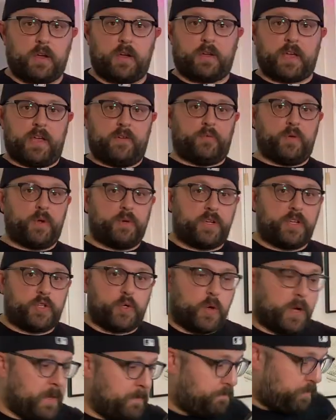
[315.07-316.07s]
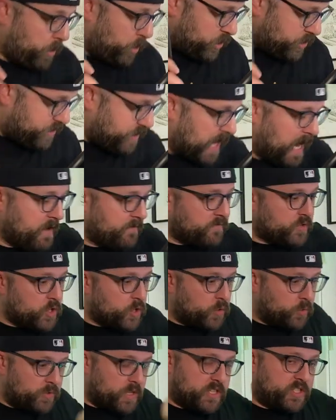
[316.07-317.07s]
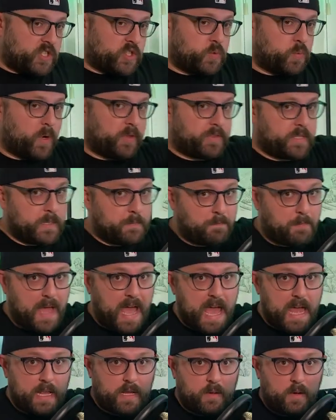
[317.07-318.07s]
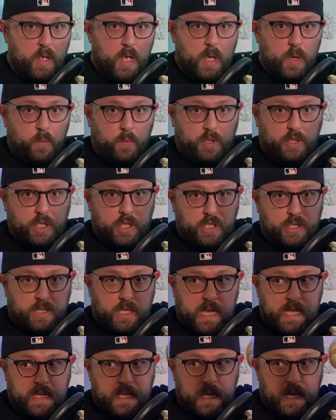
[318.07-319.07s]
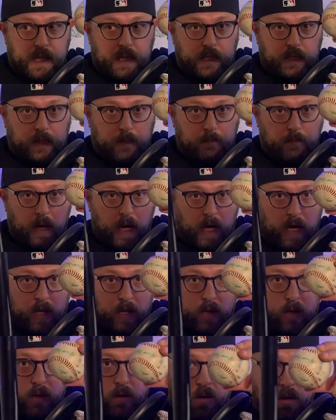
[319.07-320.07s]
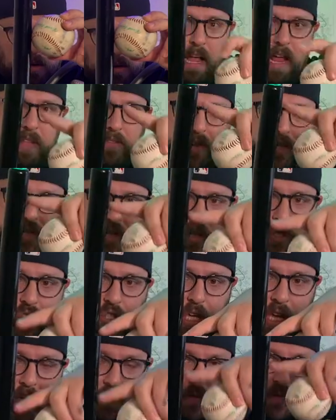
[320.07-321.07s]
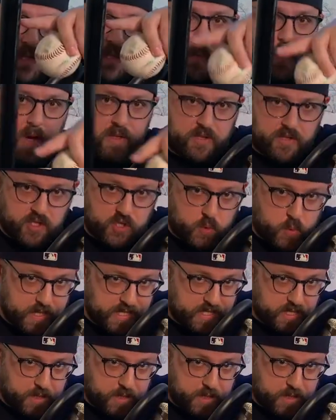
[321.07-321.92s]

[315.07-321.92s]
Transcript: okay, if we were to do a bird's eye view, this is what the bat would look like hitting the ball. And this is generally where the sweet